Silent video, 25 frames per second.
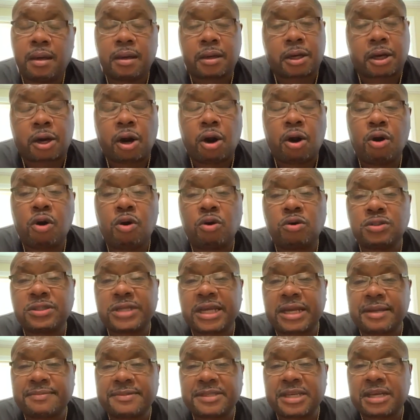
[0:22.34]
Cold
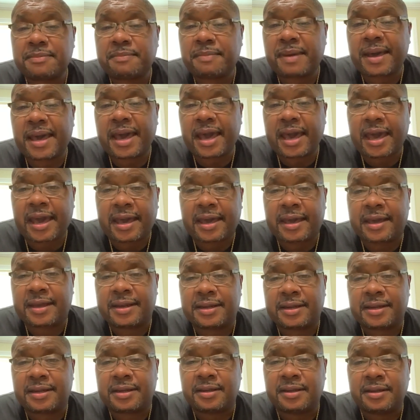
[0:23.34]
empty
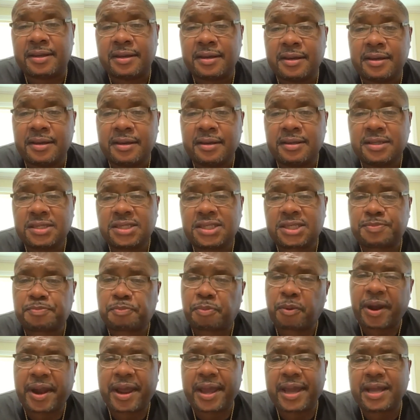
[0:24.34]
bed,
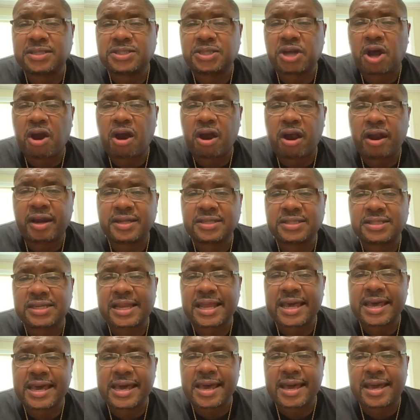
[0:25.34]
spring's hard as
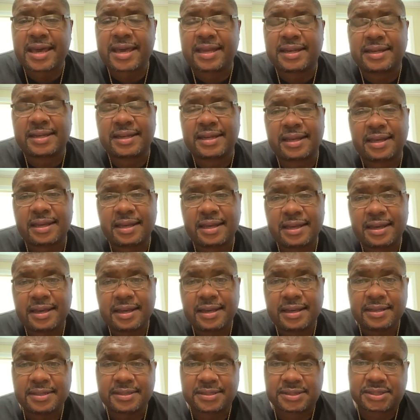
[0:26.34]
lead,
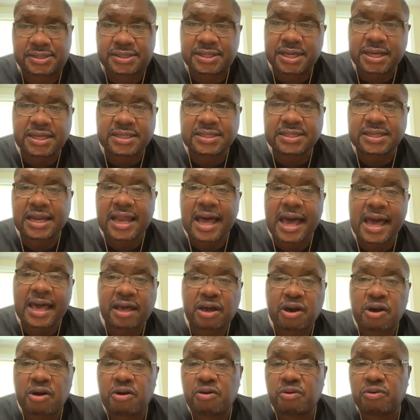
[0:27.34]
just like
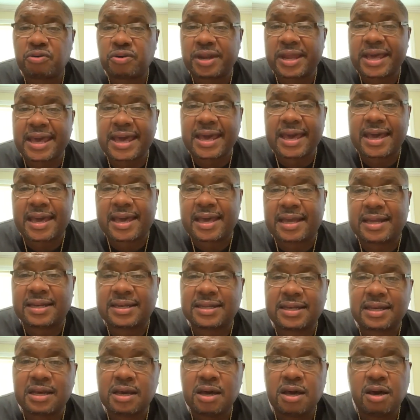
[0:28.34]
old Ned.
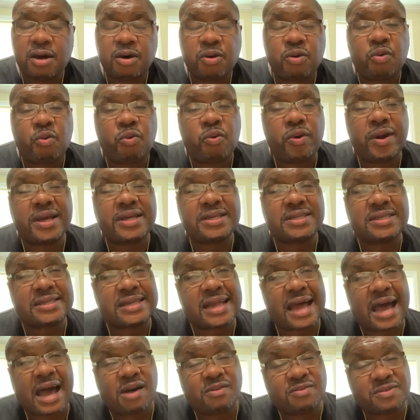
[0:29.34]
Wished
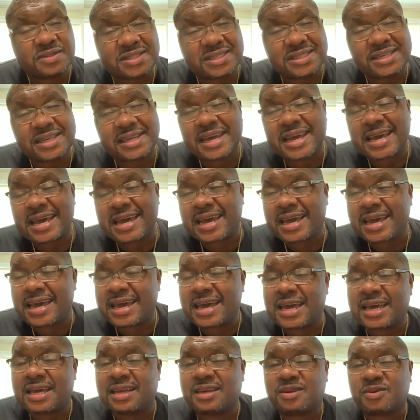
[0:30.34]
I was
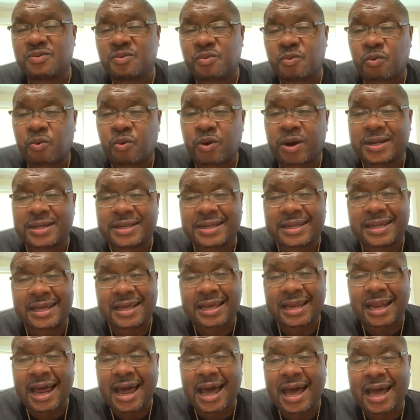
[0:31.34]
dead. What
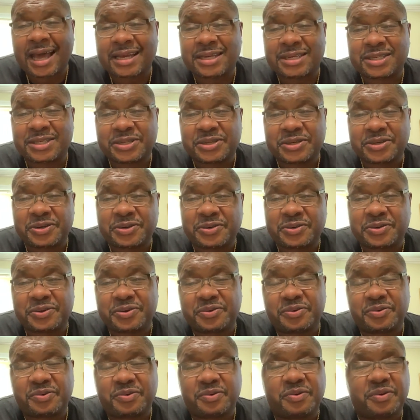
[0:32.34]
did I
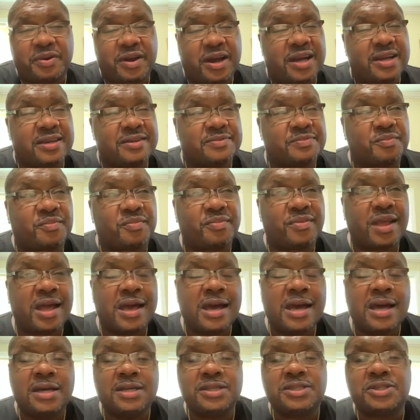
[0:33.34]

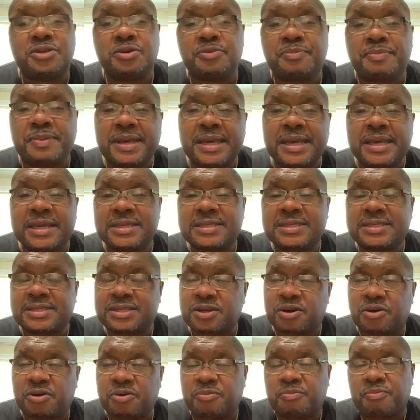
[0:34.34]
do to be
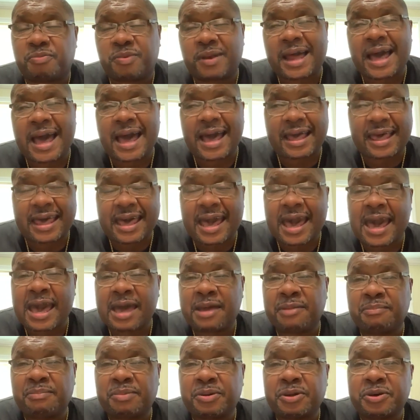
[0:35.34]
so black
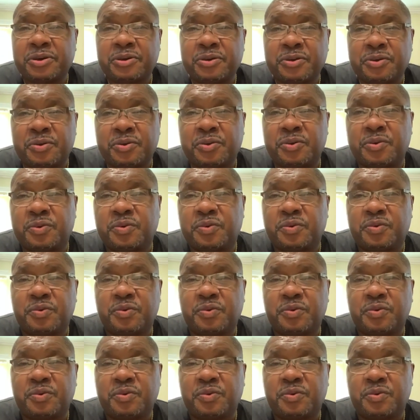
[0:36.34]
and blue?